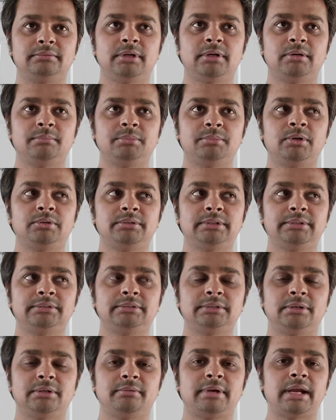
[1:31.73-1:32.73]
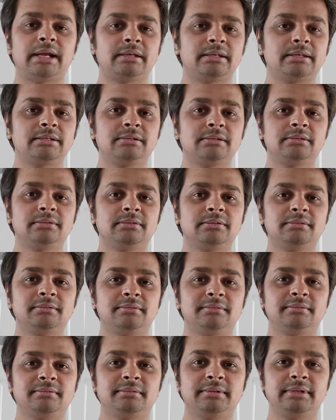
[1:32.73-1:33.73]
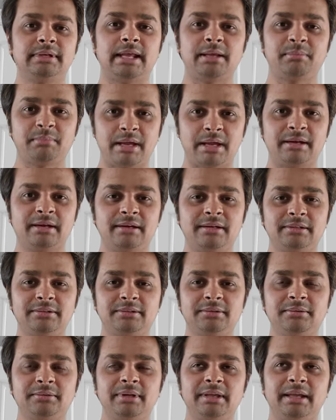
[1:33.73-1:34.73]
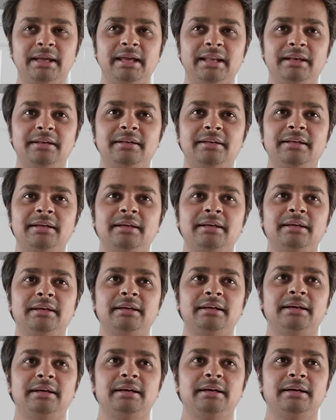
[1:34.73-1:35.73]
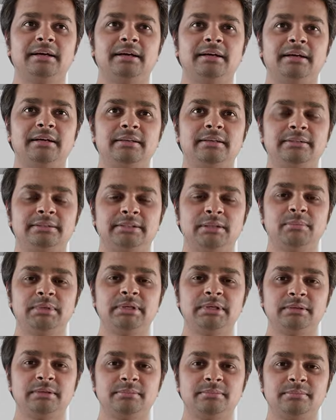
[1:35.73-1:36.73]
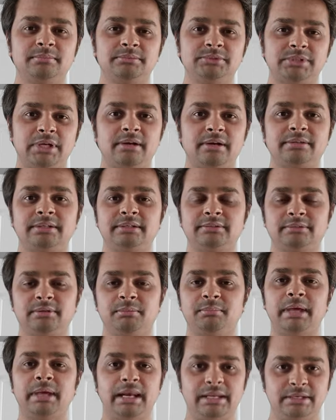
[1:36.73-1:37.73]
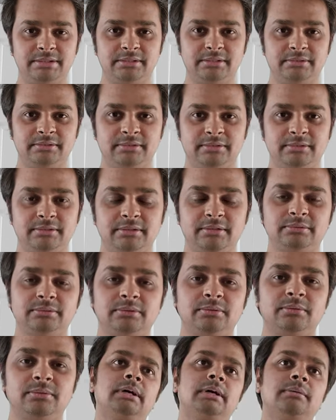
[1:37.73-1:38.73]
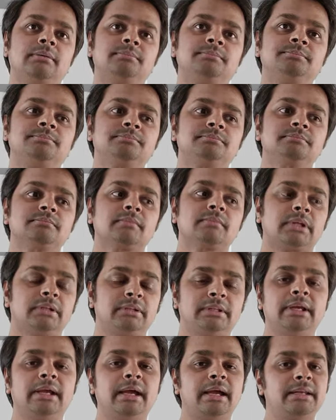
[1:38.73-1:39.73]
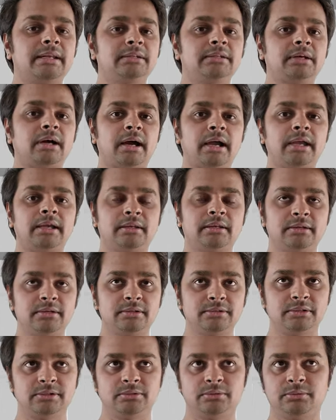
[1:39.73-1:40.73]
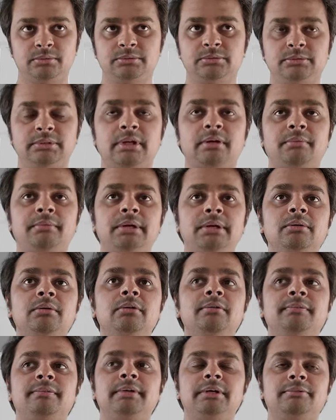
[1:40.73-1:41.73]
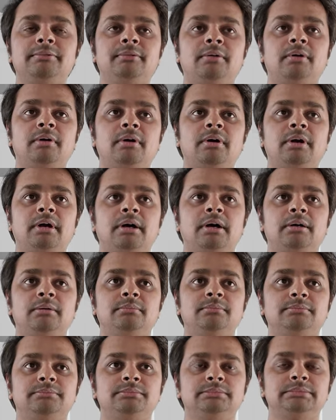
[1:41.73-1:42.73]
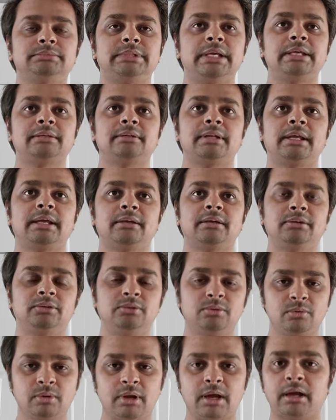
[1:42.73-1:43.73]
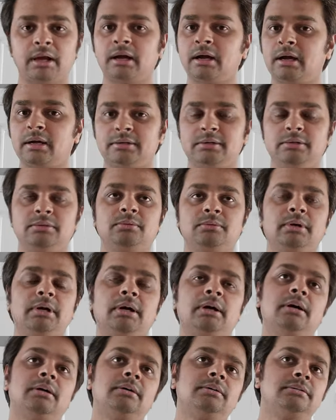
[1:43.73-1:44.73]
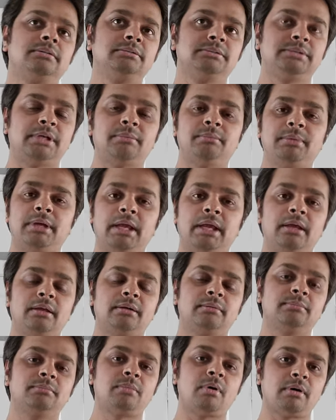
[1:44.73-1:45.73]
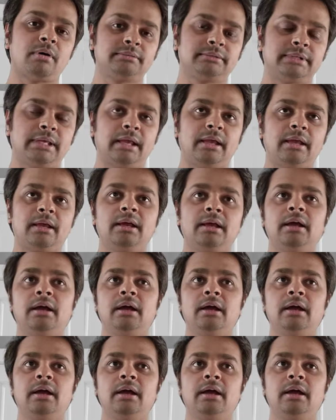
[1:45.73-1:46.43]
opposites attract each other, like magnetic theory, and similar charges repel each other. So they carry the high energy though, so they are a very good fit for things like yoga, hatha yoga, gyming, boxing,